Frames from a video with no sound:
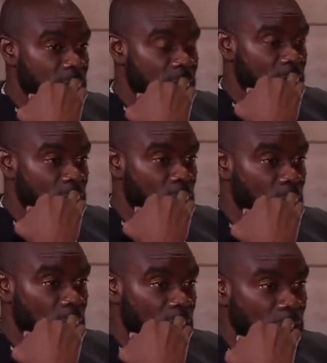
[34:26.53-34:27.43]
a big
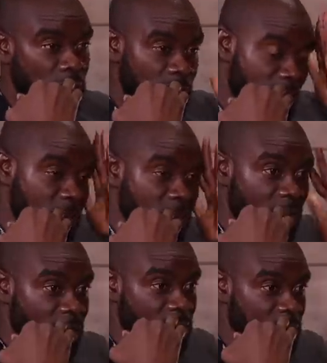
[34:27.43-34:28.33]
tune
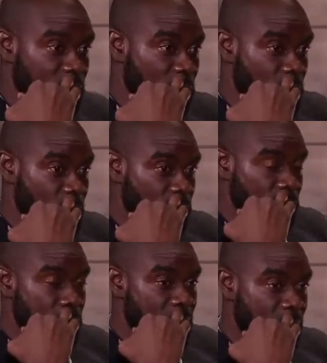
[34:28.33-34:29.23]
a few
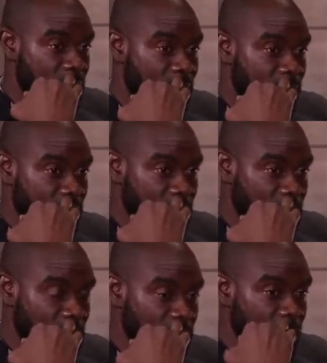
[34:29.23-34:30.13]
months back and
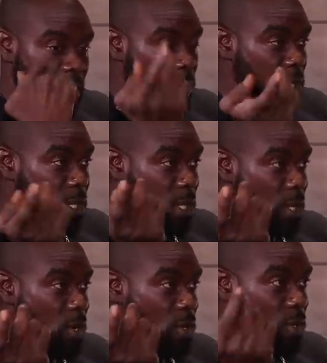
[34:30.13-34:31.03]
he was in
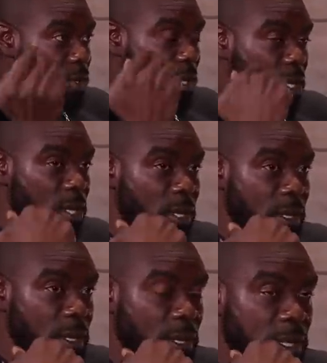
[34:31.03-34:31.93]
the country.
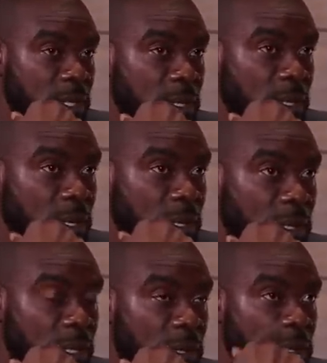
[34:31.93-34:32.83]
Okay. So
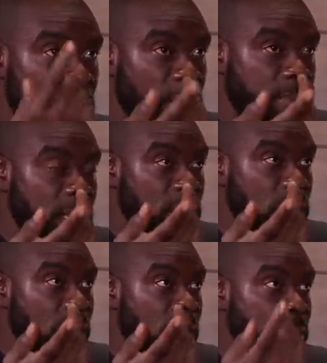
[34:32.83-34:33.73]
he was at
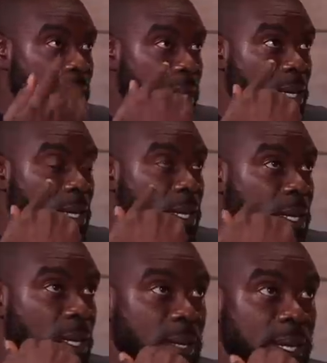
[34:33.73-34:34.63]
mixing lab that
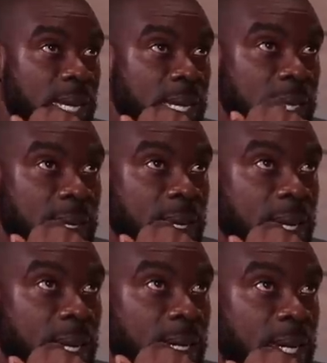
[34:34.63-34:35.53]
that
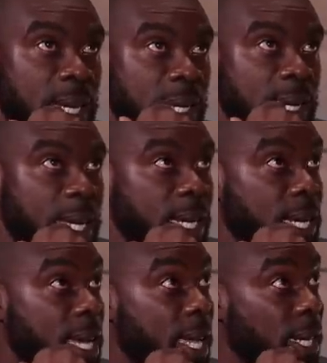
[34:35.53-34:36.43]
that that that
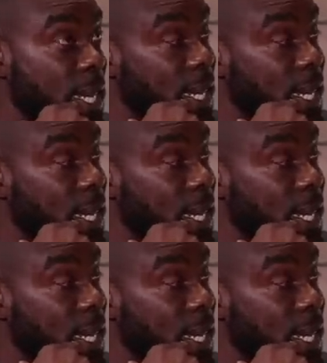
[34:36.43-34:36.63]
night